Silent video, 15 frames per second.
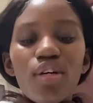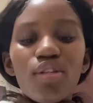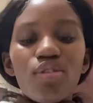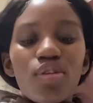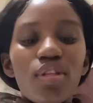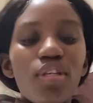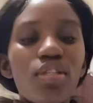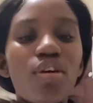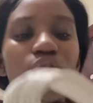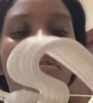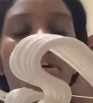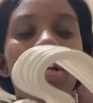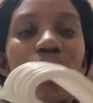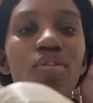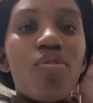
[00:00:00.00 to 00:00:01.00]
So these are
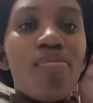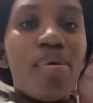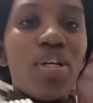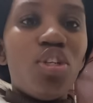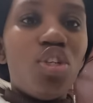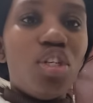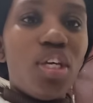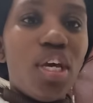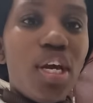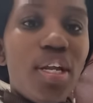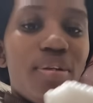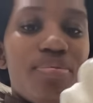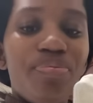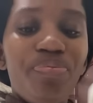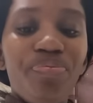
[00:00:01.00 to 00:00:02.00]
for little
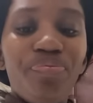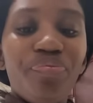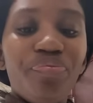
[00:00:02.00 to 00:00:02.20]
munchkin.